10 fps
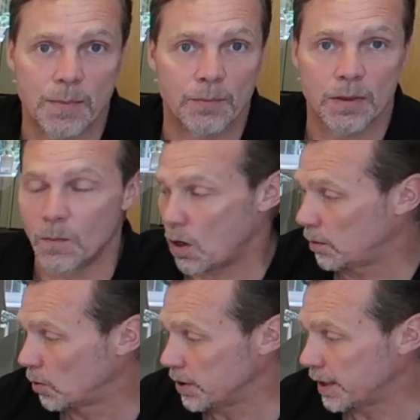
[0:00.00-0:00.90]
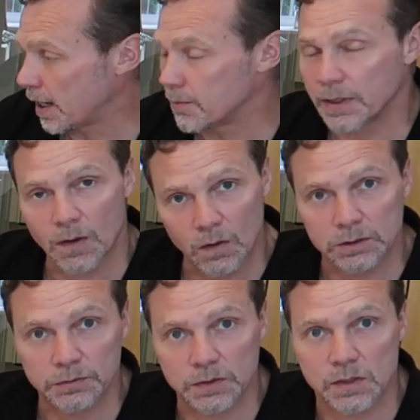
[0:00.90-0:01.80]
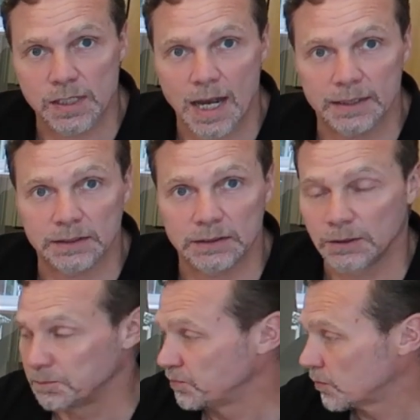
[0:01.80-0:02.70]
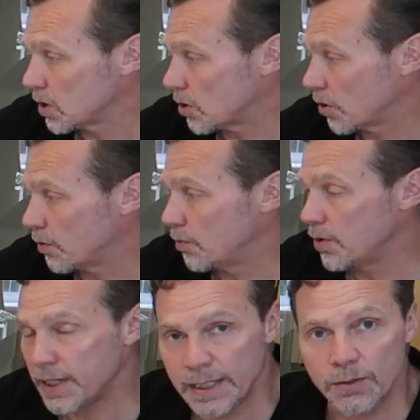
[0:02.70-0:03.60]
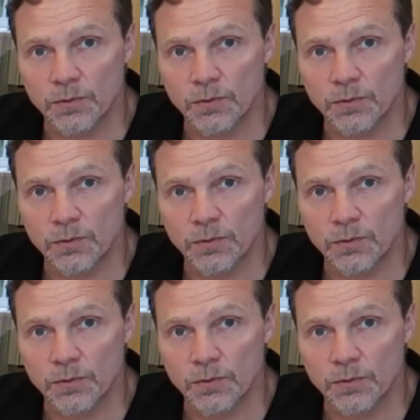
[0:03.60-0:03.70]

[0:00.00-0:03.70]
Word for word: remember them all, but you get them in all different sizes. So they're really,